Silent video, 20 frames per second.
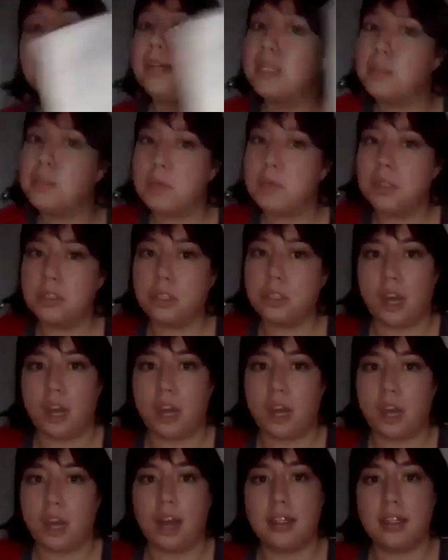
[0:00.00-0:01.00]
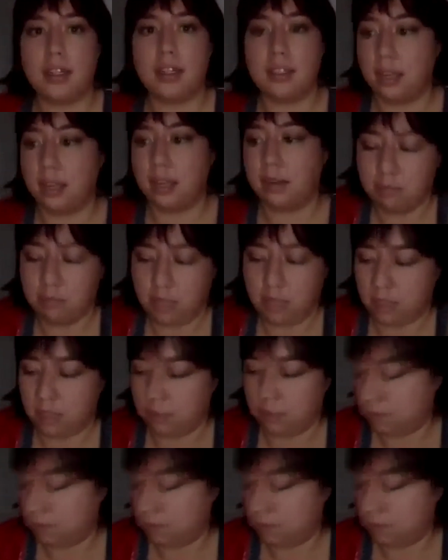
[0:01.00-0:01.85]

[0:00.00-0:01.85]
But it's worth a shot because like, you